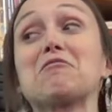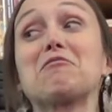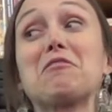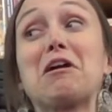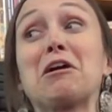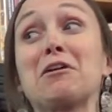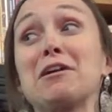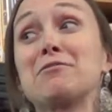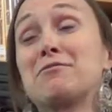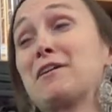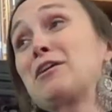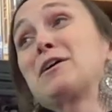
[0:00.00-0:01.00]
very,
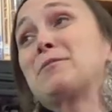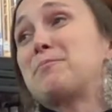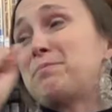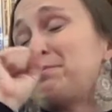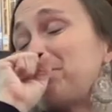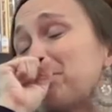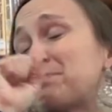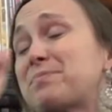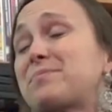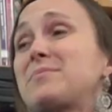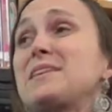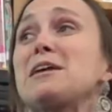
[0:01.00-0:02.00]
very
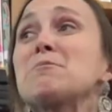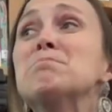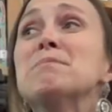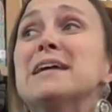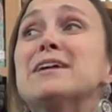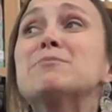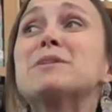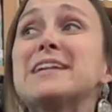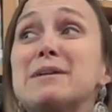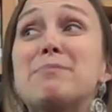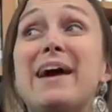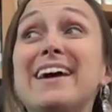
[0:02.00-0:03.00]

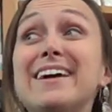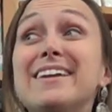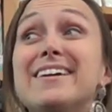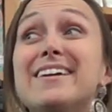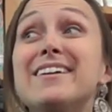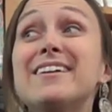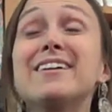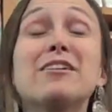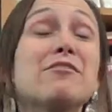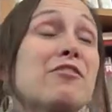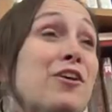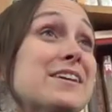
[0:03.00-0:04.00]
minimally paid.
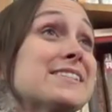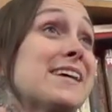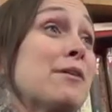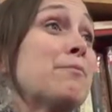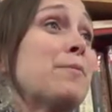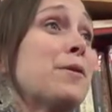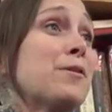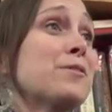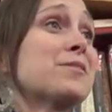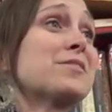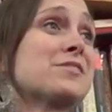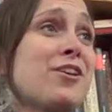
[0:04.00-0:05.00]
For
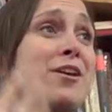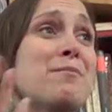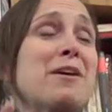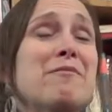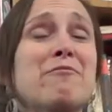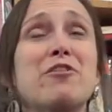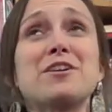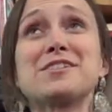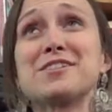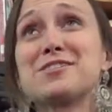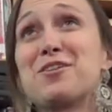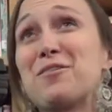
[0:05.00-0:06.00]
example, sorry, my voice
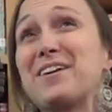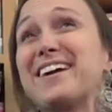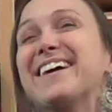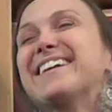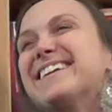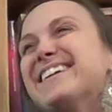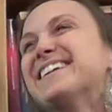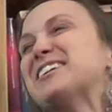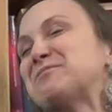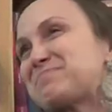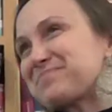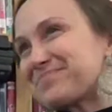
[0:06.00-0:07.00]
is going.
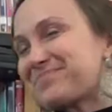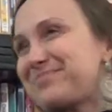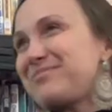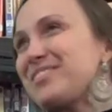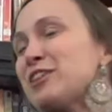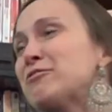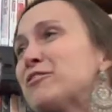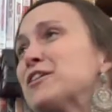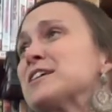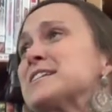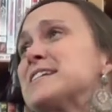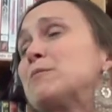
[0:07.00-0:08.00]
For
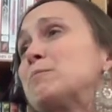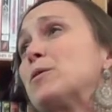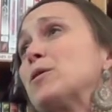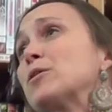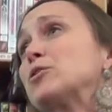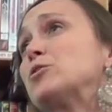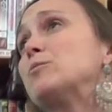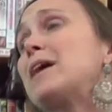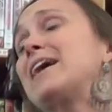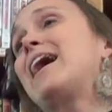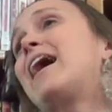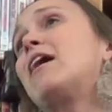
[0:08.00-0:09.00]
example, you
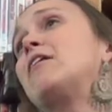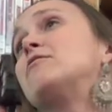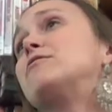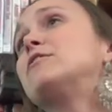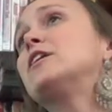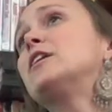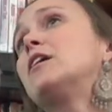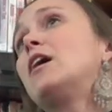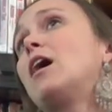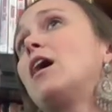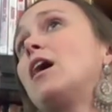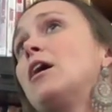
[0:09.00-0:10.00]
may have
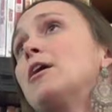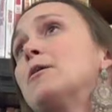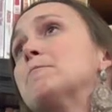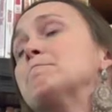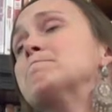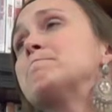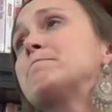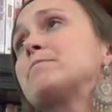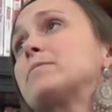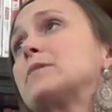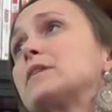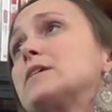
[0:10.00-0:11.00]

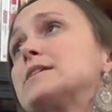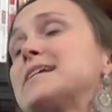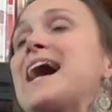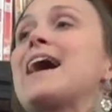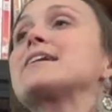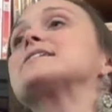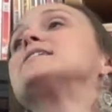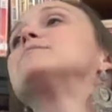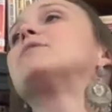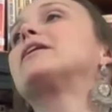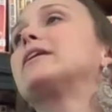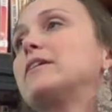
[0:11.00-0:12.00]
taxi
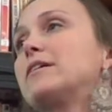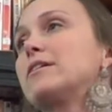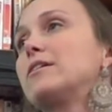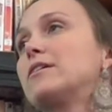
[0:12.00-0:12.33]
money,